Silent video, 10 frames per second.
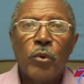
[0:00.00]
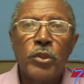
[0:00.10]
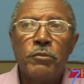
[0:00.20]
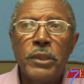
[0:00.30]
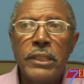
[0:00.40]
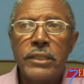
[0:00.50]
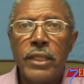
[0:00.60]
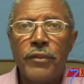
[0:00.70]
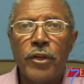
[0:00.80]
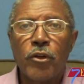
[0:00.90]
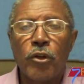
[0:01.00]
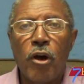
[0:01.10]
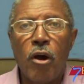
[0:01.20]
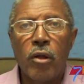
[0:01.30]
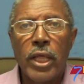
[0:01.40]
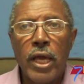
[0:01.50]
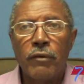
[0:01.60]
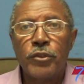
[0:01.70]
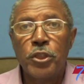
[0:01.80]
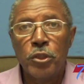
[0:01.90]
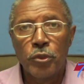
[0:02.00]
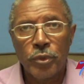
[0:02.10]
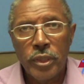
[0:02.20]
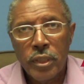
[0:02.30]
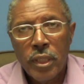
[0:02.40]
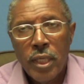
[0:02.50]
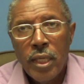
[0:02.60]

Which means that they're going to all have children,